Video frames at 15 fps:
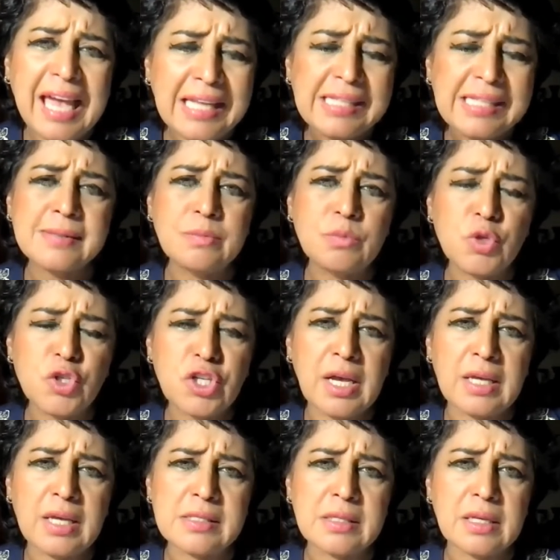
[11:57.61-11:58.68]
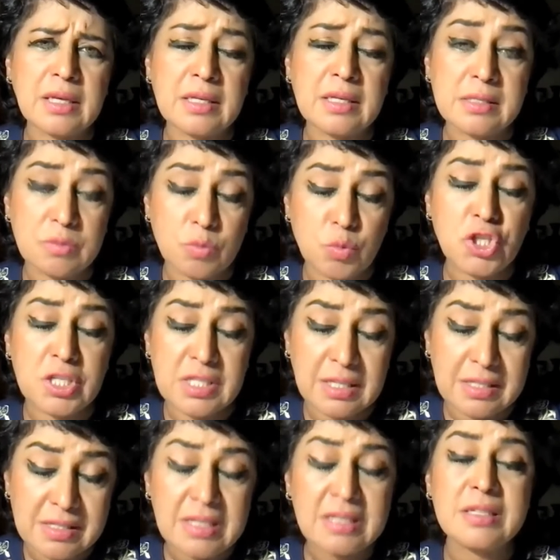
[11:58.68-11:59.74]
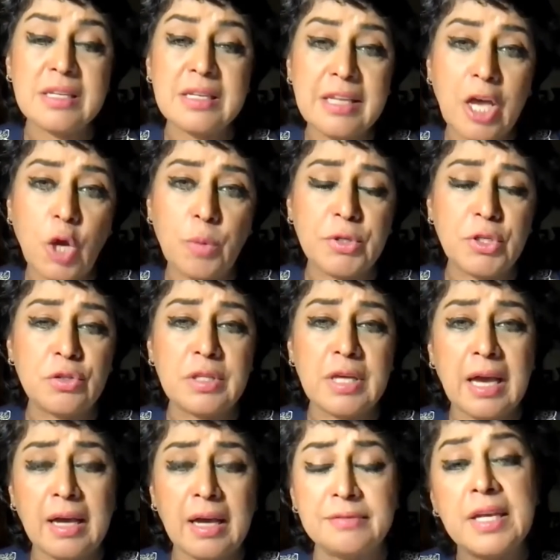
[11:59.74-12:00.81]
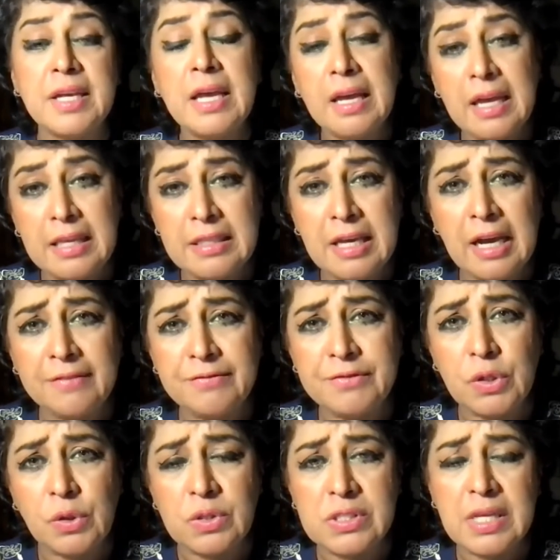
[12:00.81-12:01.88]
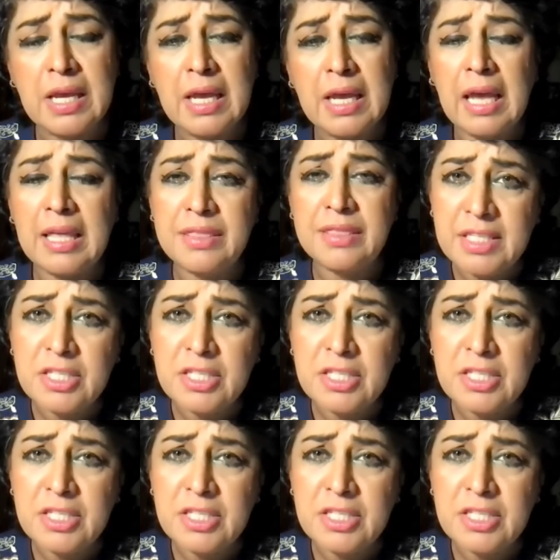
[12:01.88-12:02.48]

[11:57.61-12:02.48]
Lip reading: The chasm which is existing now between the have and the have-nots.